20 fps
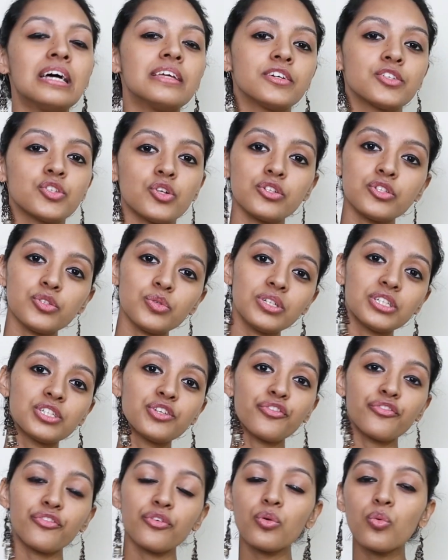There's also a
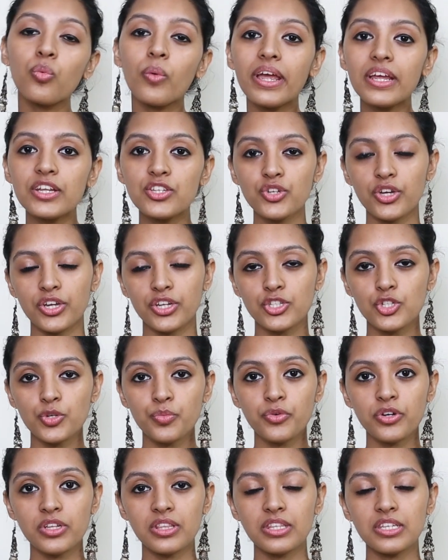different way to
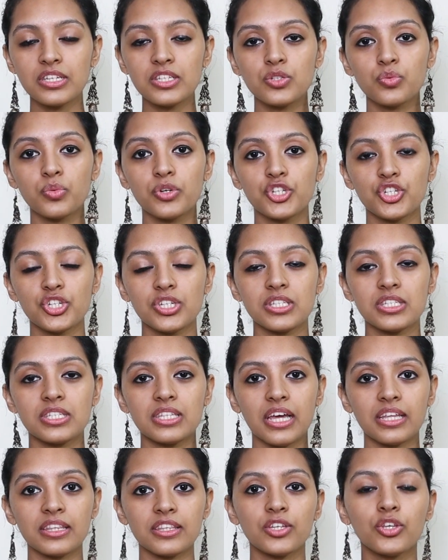interpret this, which is
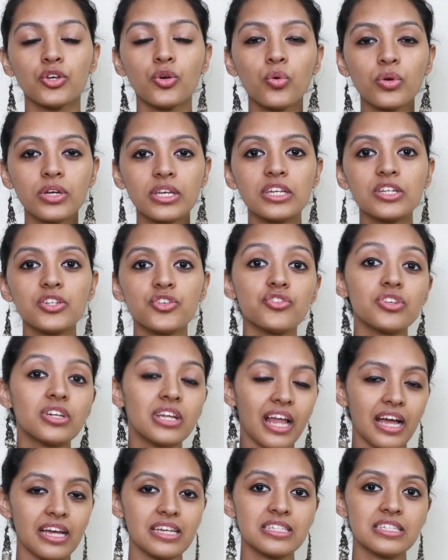that the yogi
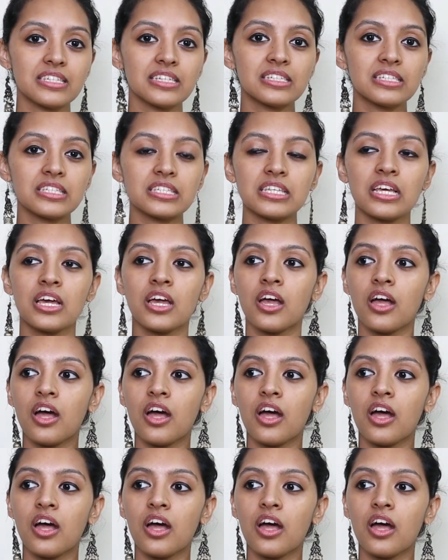realizes